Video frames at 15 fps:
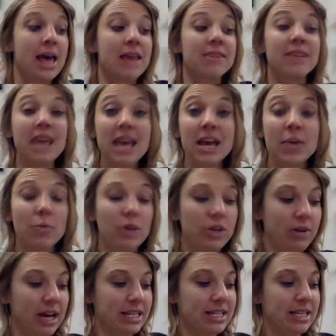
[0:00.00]
Then when
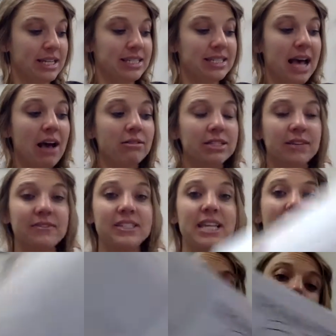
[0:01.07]
you get to the sounds of
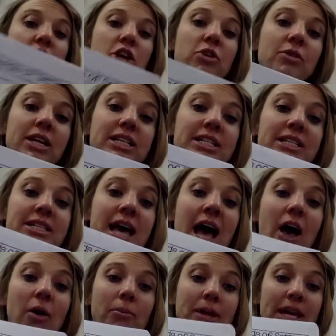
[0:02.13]
setting, you need to
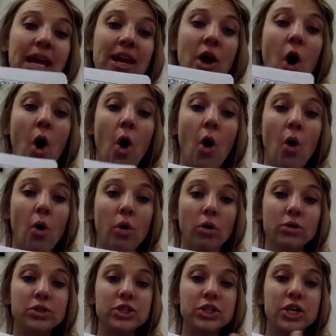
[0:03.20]
tell me in
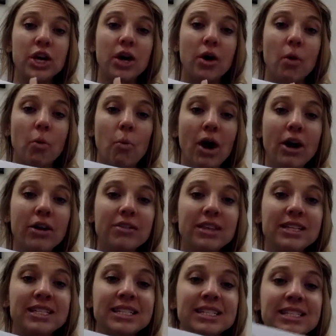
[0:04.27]
Holes, what are
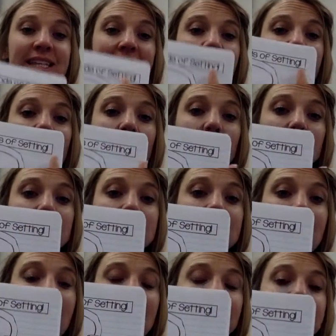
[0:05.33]
the sounds
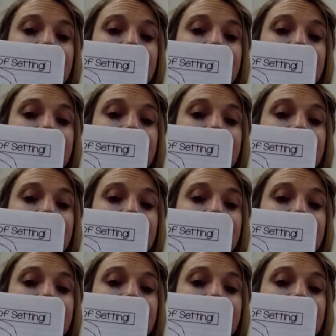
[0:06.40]
of